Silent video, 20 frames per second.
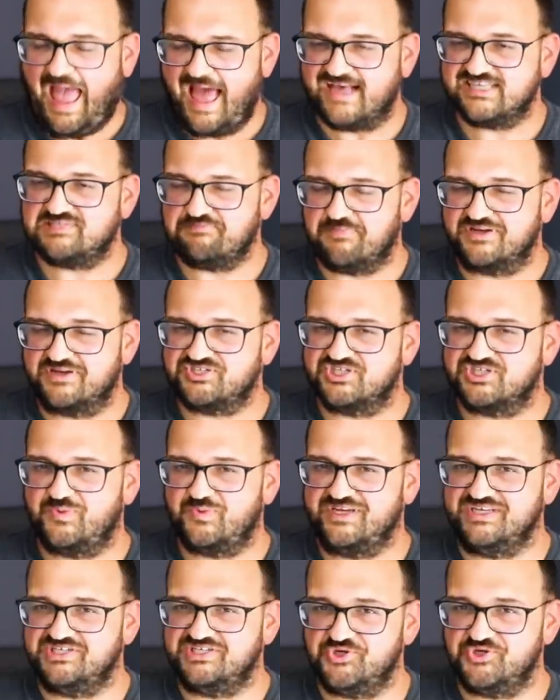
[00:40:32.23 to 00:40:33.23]
as much as
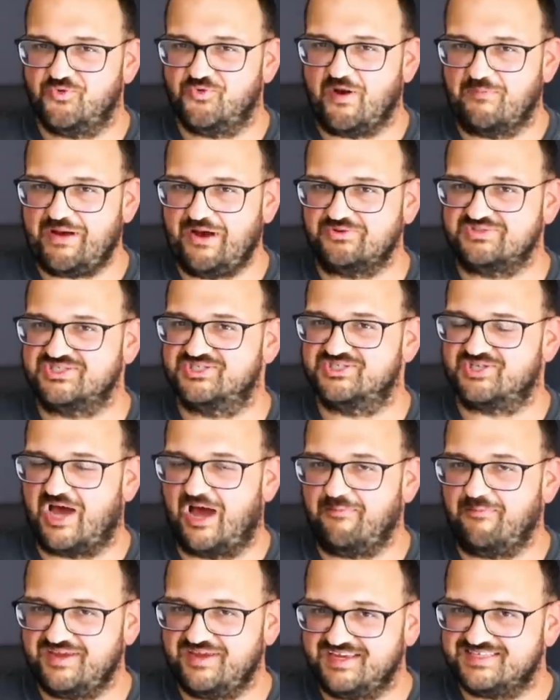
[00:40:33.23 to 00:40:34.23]
we do about
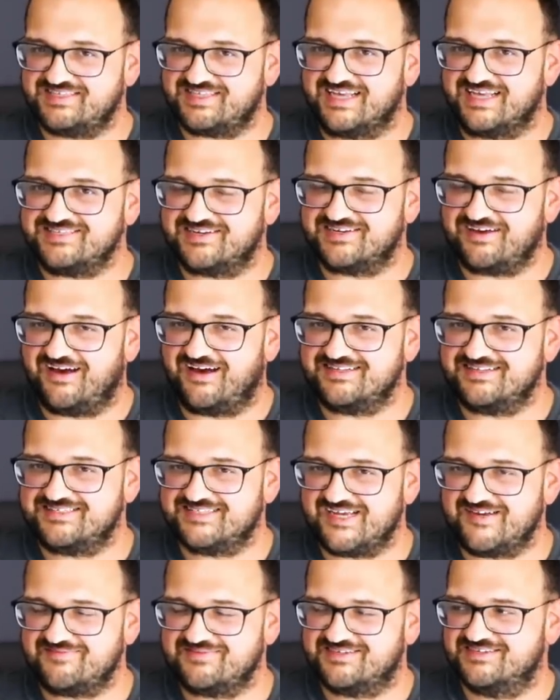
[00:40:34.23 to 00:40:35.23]
zombies as a
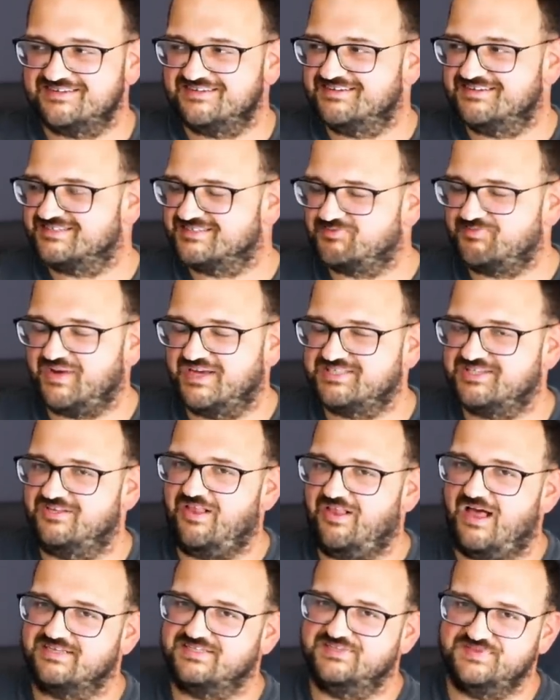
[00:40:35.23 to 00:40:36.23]
concept speaks a
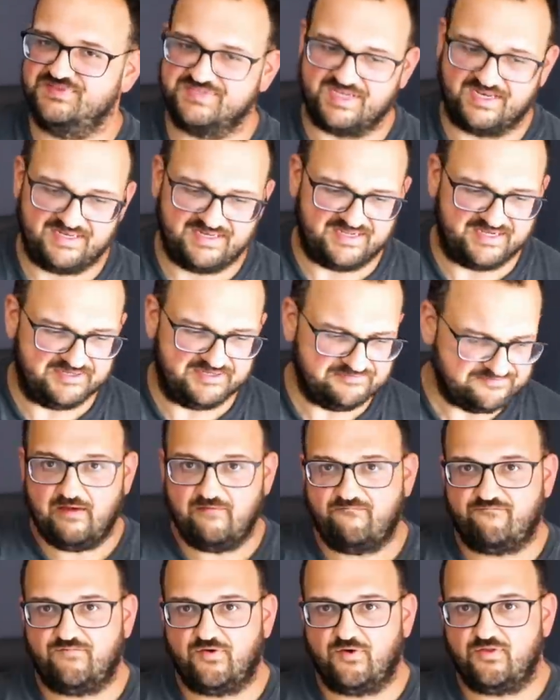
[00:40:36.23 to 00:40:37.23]
lot to this idea.
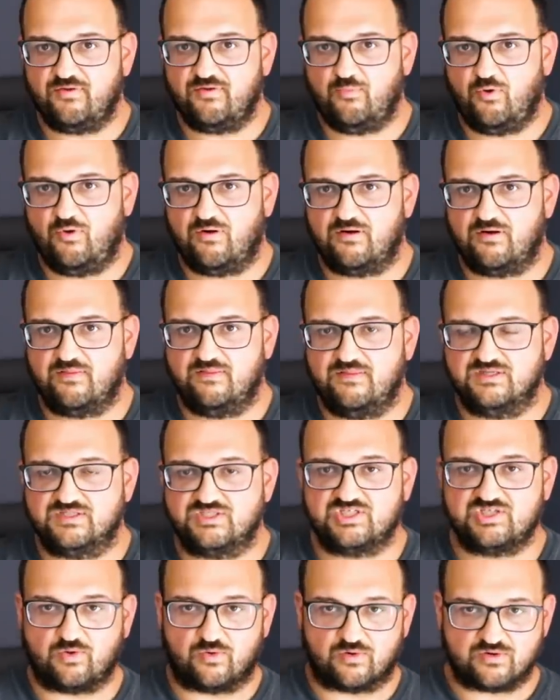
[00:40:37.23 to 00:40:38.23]
And furthermore, the
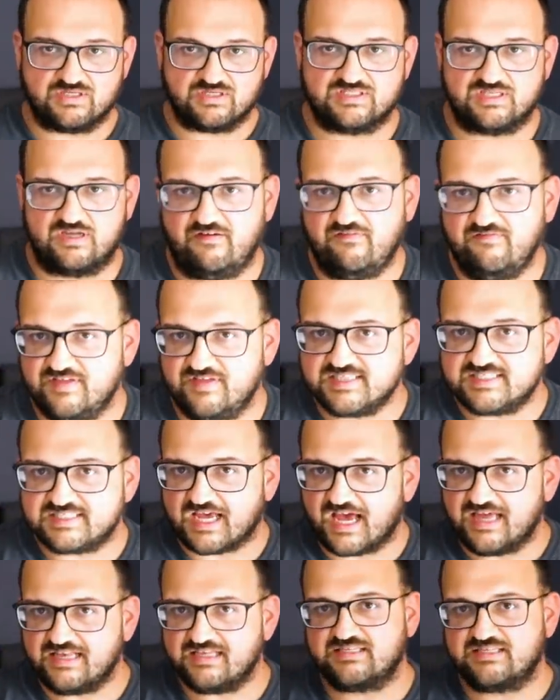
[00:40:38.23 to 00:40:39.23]
source of this
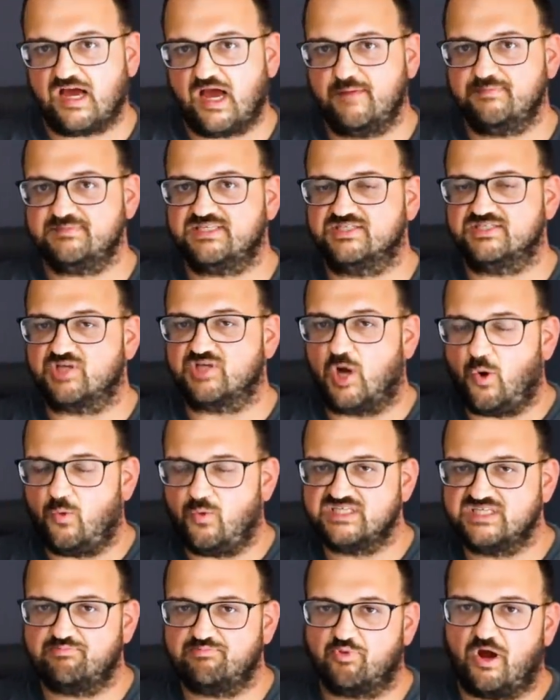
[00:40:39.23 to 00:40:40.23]
end times is
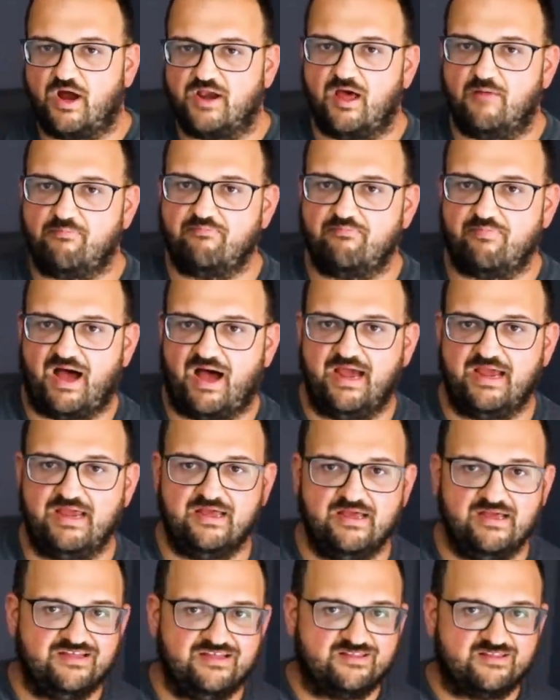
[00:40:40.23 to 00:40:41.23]
always brought up by
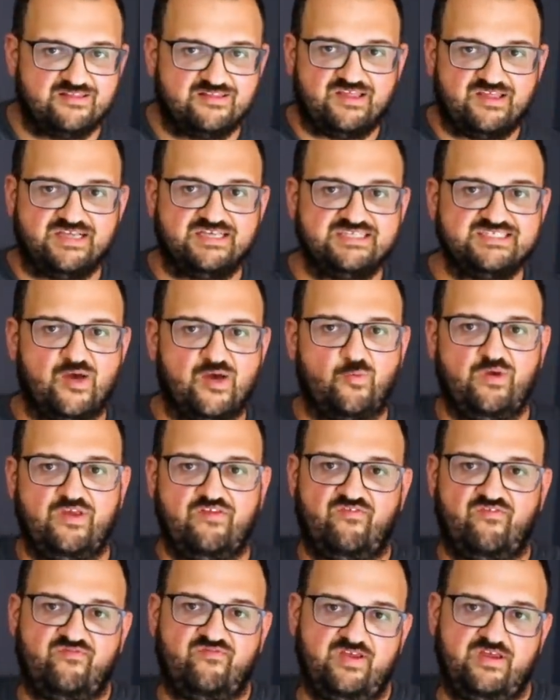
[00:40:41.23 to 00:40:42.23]
things that we
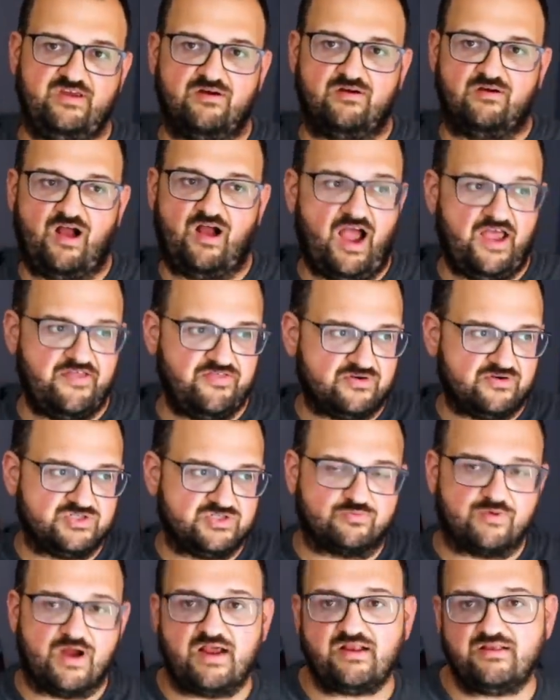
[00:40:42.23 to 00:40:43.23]
fear, either
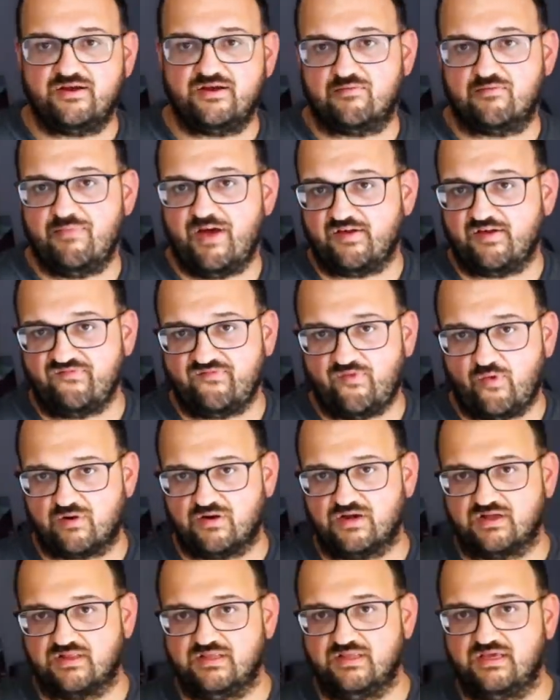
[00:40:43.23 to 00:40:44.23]
directly or
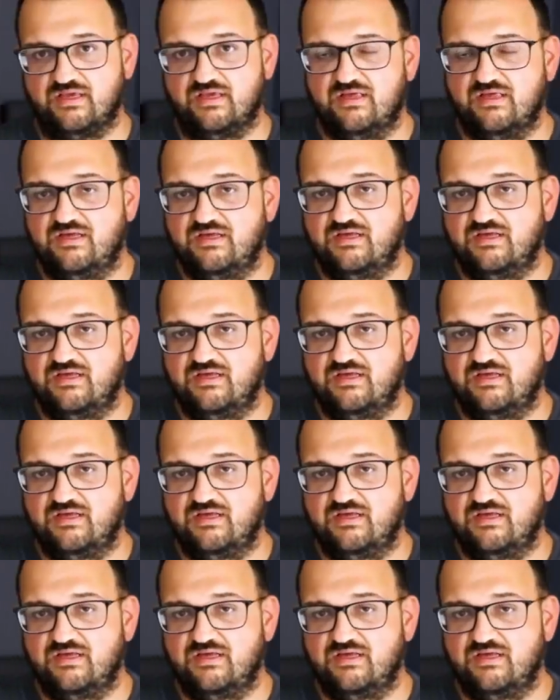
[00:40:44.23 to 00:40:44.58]
metaphorically.